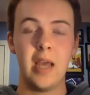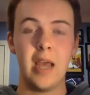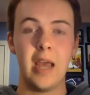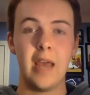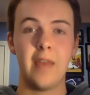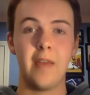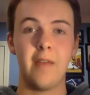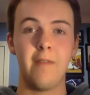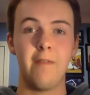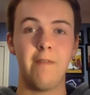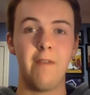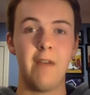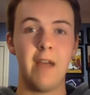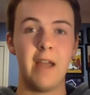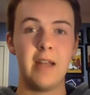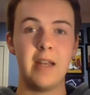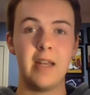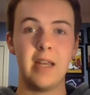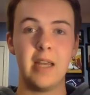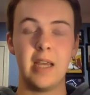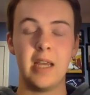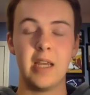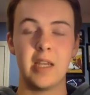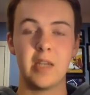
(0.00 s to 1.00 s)
and then
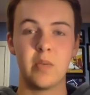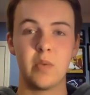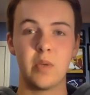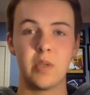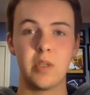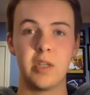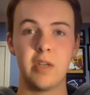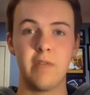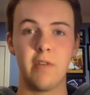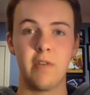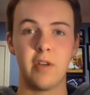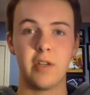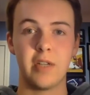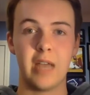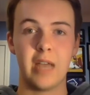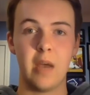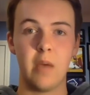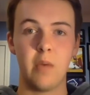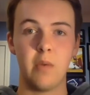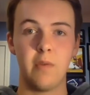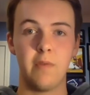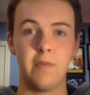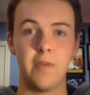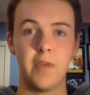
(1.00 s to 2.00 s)
finding his receiver
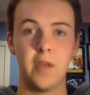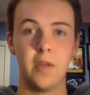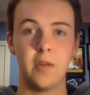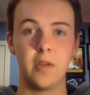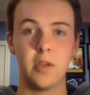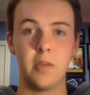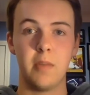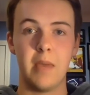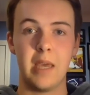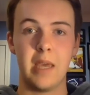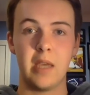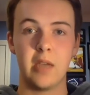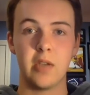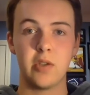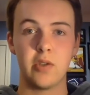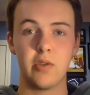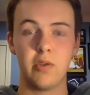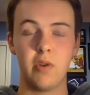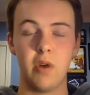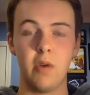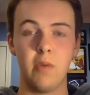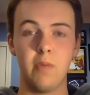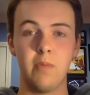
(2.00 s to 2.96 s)
down the field to make his throw.